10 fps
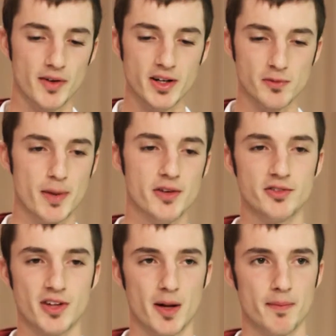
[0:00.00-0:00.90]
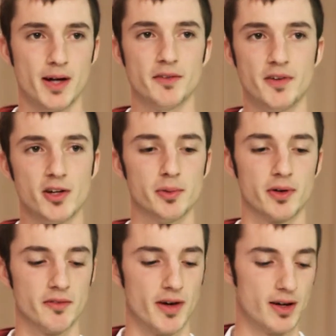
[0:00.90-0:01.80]
if I just message them on the
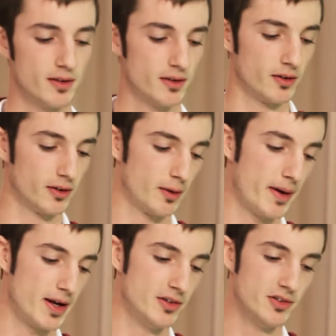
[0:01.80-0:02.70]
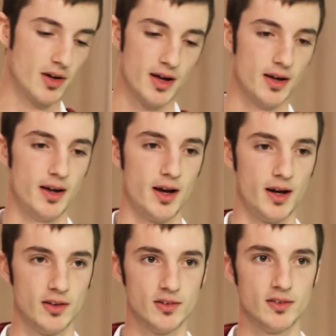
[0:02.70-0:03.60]
Facebook event or the page,
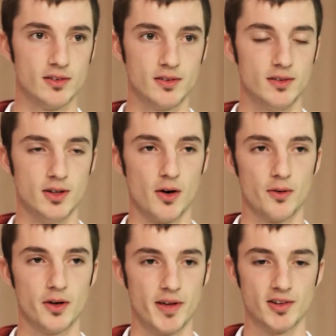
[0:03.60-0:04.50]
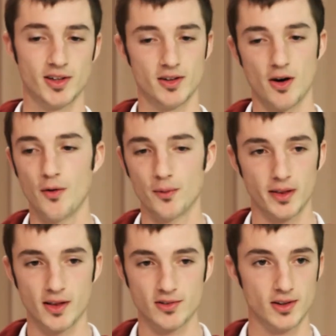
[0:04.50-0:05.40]
and you know, if they say no, then
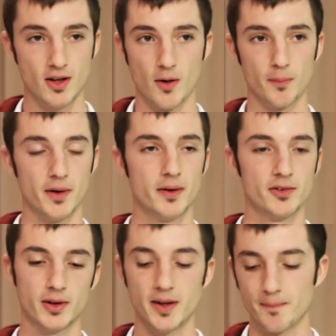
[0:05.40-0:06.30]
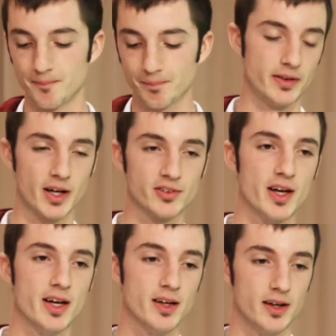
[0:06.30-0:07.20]
they say no. But so I did. The next
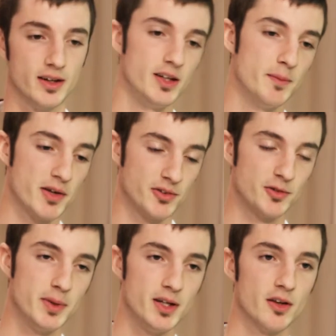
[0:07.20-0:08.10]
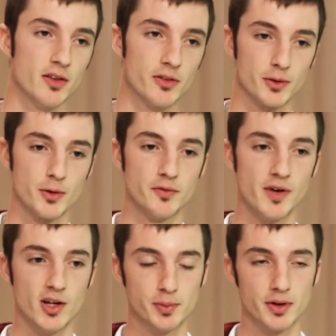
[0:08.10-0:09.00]
day, he messaged me through
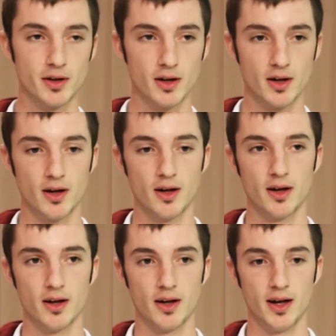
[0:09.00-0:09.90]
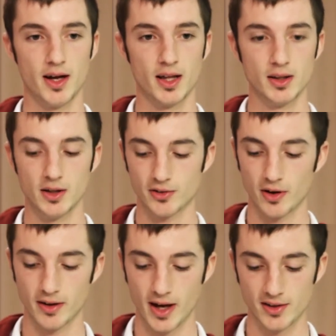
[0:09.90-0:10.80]
Facebook, and he
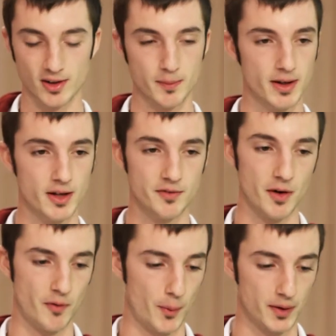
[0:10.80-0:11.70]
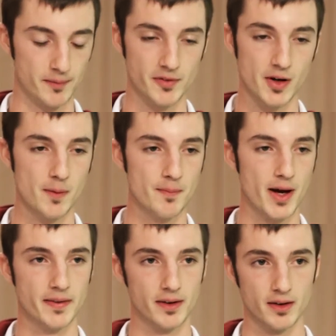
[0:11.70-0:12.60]
started asking me if, if I wanted to film
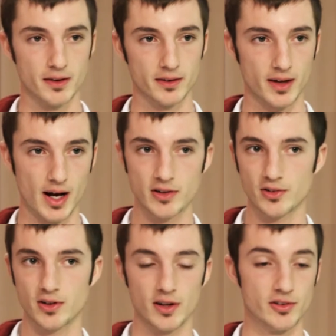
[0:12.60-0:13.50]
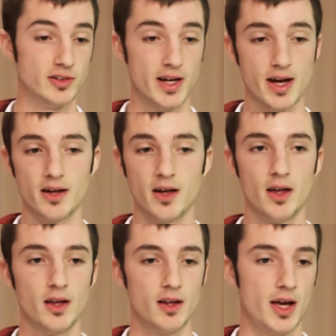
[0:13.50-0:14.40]
at the concert, and I said yeah,
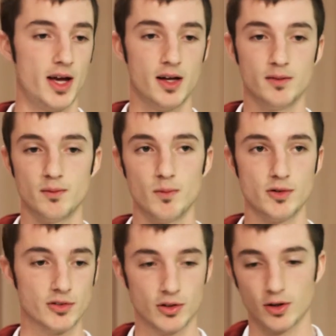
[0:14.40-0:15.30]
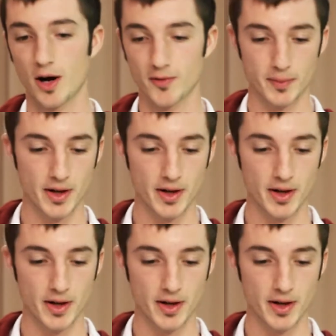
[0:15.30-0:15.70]
and it just took off from